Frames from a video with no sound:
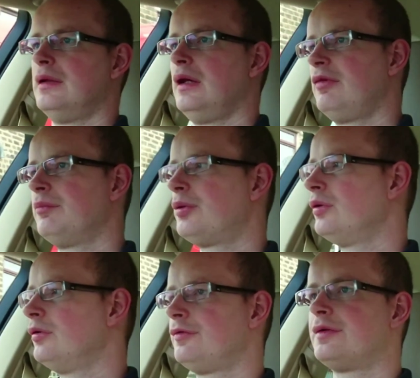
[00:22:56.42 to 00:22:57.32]
they've
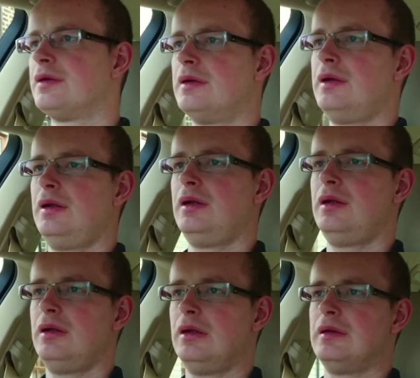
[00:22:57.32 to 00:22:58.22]
improved
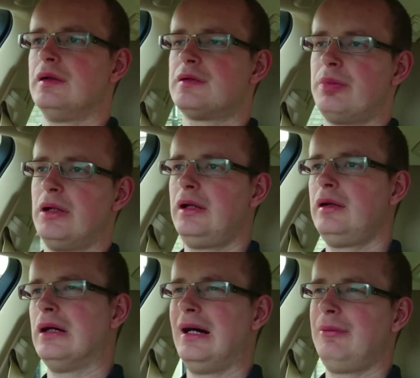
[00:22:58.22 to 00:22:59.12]
the
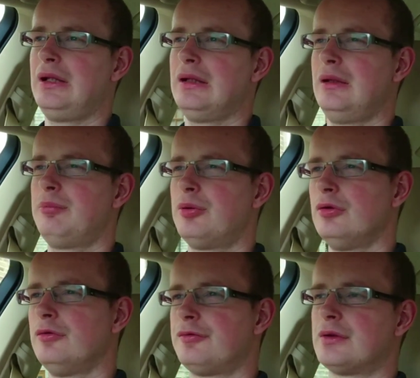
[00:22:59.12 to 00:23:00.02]
display. I mean,
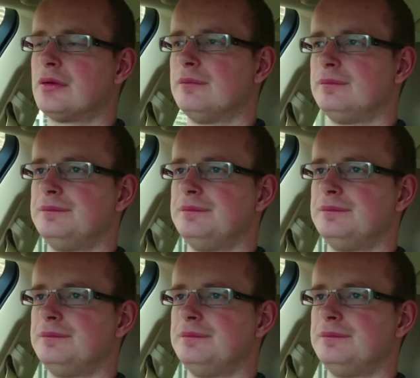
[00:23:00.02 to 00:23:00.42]
improved